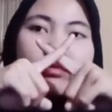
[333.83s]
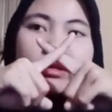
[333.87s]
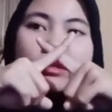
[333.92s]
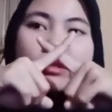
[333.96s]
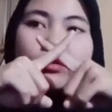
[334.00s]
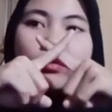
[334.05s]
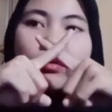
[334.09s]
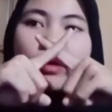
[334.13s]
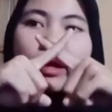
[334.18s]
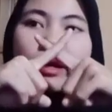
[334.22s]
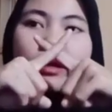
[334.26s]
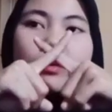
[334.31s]

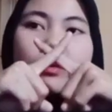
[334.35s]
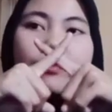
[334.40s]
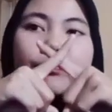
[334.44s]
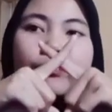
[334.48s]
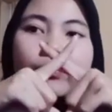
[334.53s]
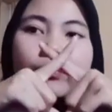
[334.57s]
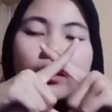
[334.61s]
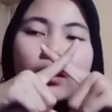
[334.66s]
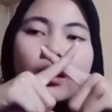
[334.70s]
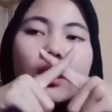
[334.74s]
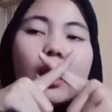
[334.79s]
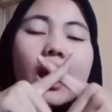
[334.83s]
restaurant.
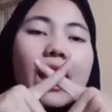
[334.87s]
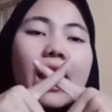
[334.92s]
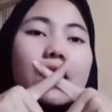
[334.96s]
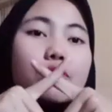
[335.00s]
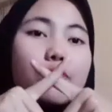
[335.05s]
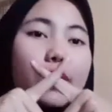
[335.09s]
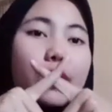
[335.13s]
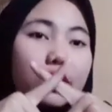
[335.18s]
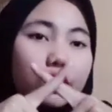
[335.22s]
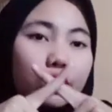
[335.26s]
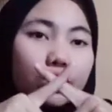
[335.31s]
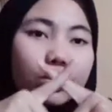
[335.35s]

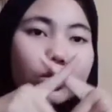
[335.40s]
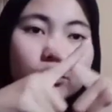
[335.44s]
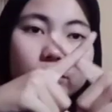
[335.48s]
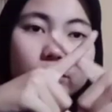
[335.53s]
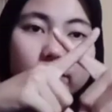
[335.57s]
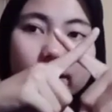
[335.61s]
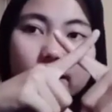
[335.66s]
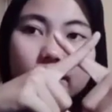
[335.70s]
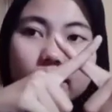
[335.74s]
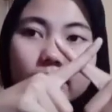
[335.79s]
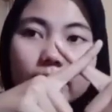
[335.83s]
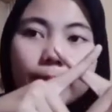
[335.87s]
And when to
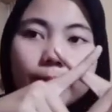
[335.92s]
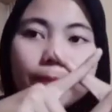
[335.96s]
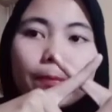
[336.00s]
use it?